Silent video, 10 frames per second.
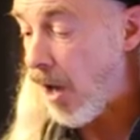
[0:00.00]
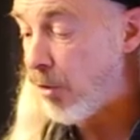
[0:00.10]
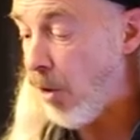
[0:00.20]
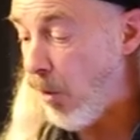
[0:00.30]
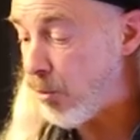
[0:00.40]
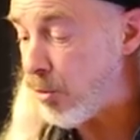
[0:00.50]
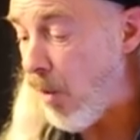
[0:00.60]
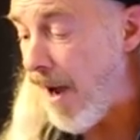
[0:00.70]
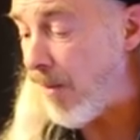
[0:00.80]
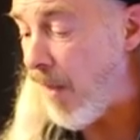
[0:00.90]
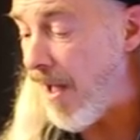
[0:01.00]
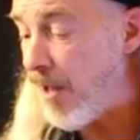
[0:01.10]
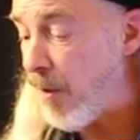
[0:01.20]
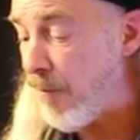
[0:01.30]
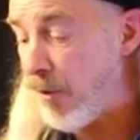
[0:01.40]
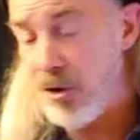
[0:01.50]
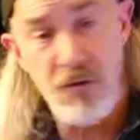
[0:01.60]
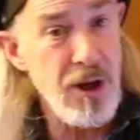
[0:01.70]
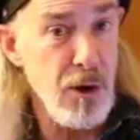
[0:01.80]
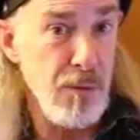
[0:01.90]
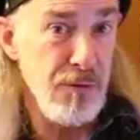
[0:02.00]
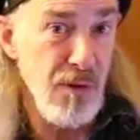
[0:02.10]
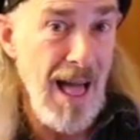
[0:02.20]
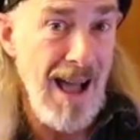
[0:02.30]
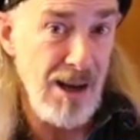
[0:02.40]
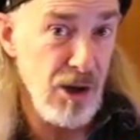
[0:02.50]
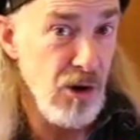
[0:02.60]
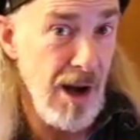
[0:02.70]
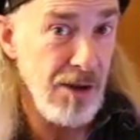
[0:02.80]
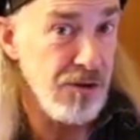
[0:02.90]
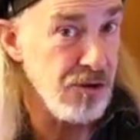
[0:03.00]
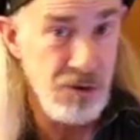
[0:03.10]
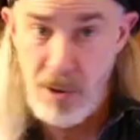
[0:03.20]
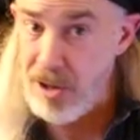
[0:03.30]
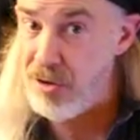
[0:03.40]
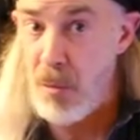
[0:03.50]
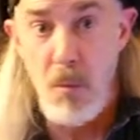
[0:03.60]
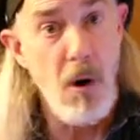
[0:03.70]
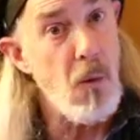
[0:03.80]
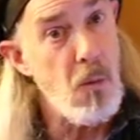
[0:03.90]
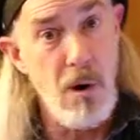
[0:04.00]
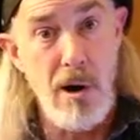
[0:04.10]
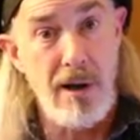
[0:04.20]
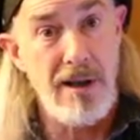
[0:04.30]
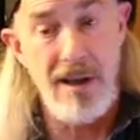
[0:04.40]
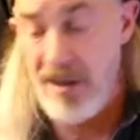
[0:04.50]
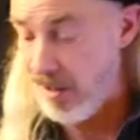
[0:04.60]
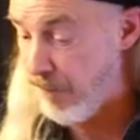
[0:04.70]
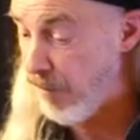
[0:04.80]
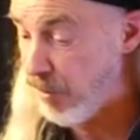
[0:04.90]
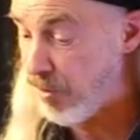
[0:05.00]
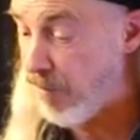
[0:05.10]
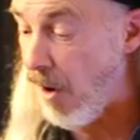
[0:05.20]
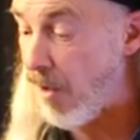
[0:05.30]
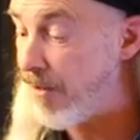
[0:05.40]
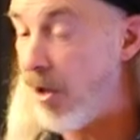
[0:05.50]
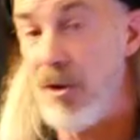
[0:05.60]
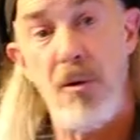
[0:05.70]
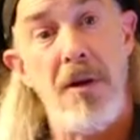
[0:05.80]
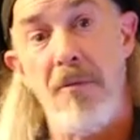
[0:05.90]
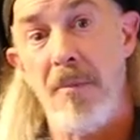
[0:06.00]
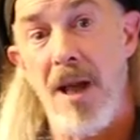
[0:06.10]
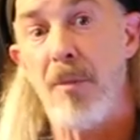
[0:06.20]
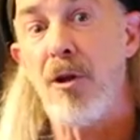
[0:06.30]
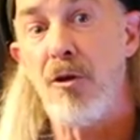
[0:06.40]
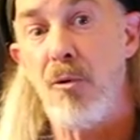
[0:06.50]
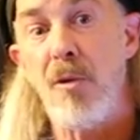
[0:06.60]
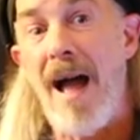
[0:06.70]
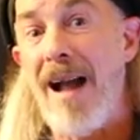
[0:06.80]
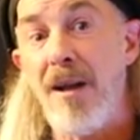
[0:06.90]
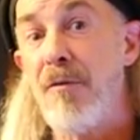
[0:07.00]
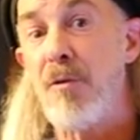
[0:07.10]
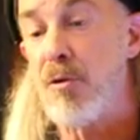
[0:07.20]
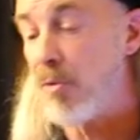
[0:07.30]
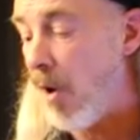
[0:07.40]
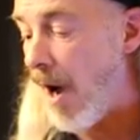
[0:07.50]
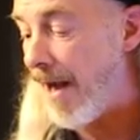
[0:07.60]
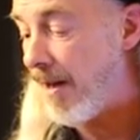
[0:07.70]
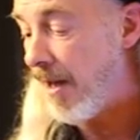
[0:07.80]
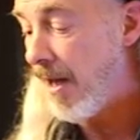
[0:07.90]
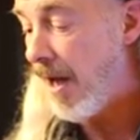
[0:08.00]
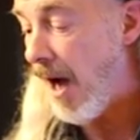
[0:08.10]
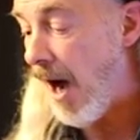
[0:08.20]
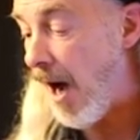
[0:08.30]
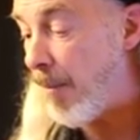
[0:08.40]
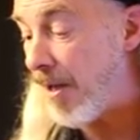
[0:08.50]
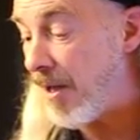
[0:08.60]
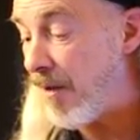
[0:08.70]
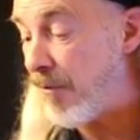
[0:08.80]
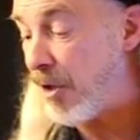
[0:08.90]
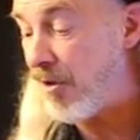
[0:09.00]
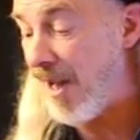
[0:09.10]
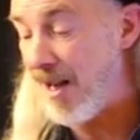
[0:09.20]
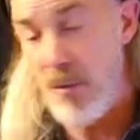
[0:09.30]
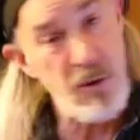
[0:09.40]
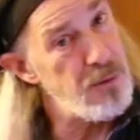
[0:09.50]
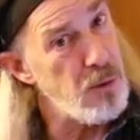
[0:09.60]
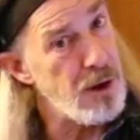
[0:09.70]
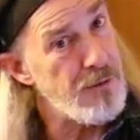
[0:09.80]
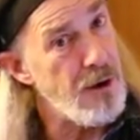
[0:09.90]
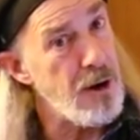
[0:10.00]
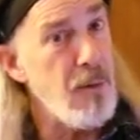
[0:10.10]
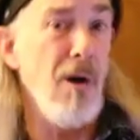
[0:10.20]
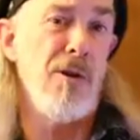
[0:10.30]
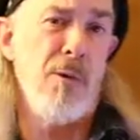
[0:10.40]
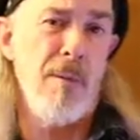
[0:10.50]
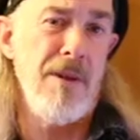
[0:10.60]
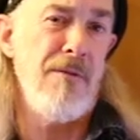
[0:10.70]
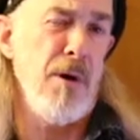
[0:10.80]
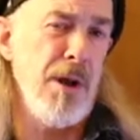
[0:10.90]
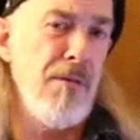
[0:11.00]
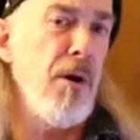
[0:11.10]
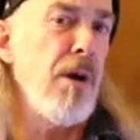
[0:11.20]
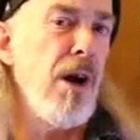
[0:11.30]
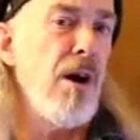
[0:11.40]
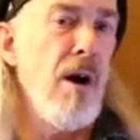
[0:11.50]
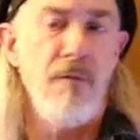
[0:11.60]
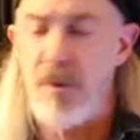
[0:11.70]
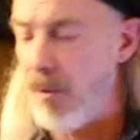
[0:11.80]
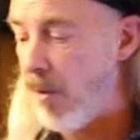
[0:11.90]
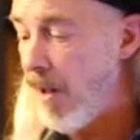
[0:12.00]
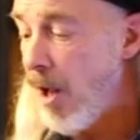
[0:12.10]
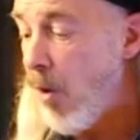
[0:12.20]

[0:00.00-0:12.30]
Don't try laying your first finger flat across the strings. It won't work. First of all, I doubt you'd even be able to do that if you tried. But if you did, it wouldn't work very well and it would be very, very uncomfortable.